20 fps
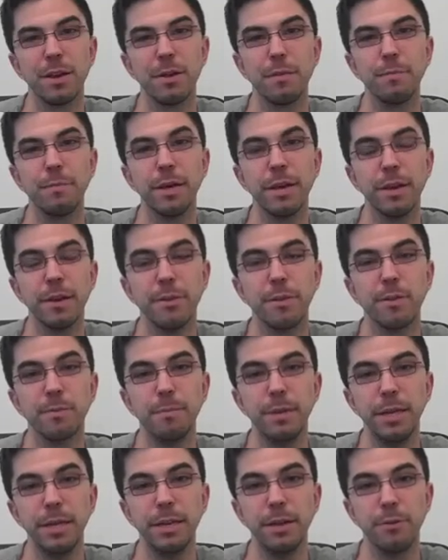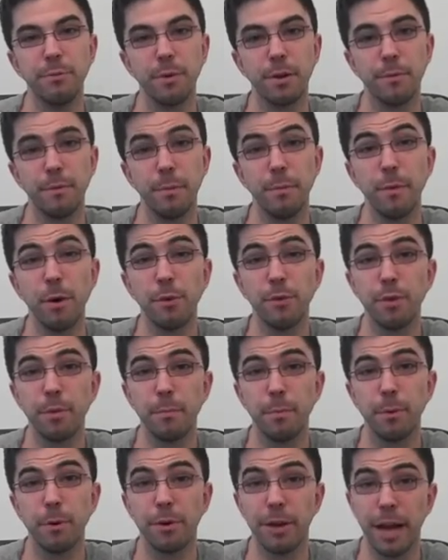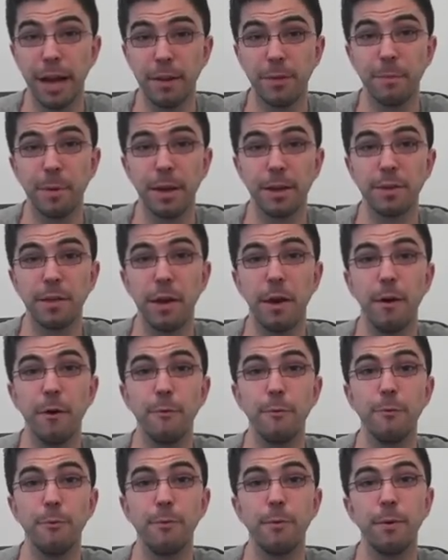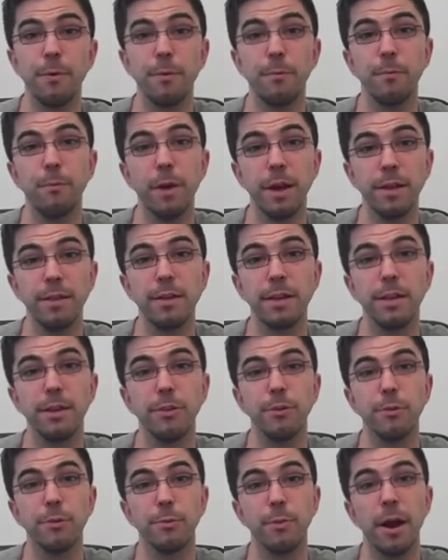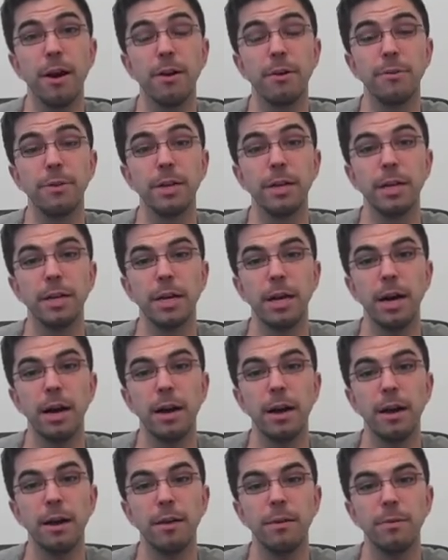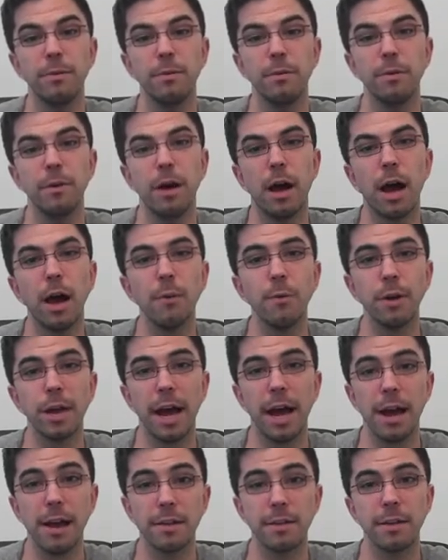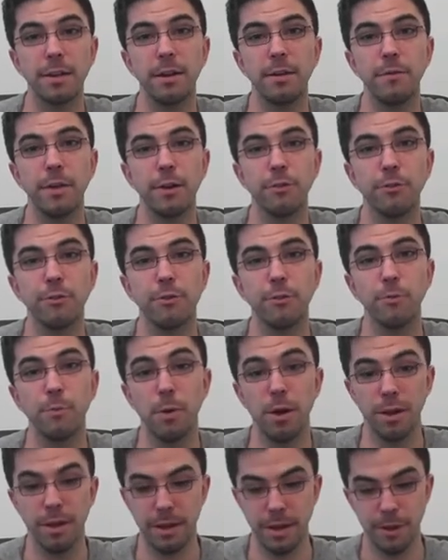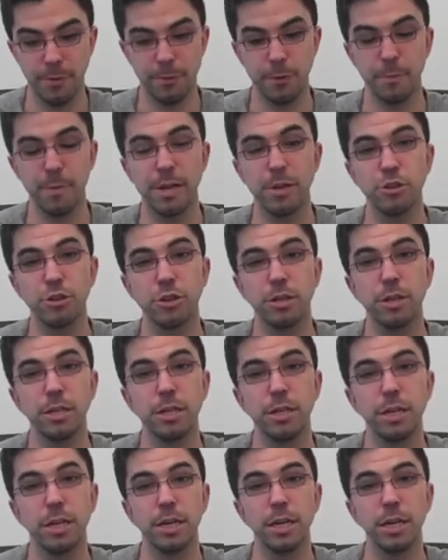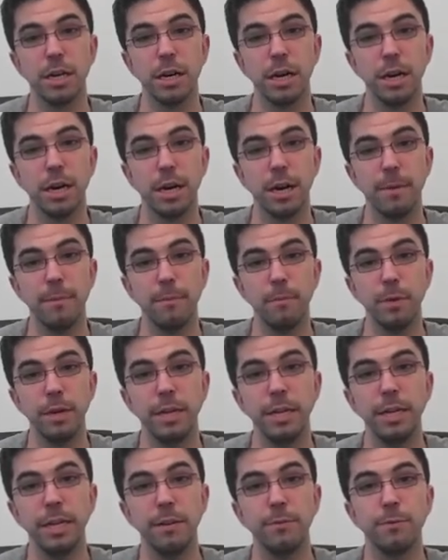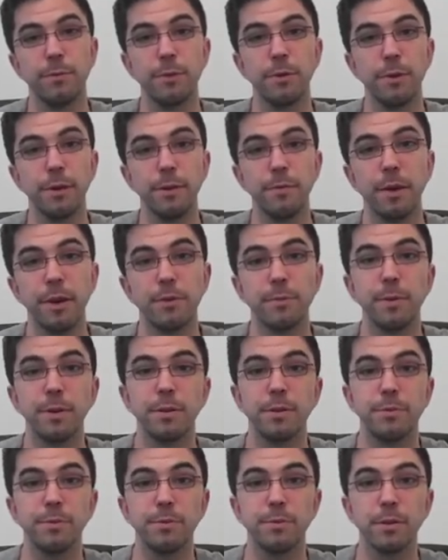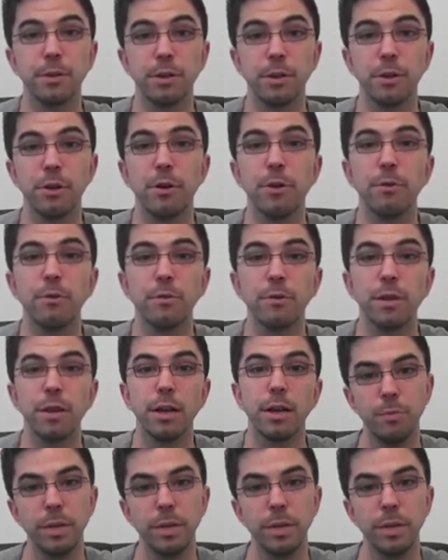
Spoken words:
Because speed is one of the most important aspects of raising your round, I would ask an investor what information we need for the investment to close.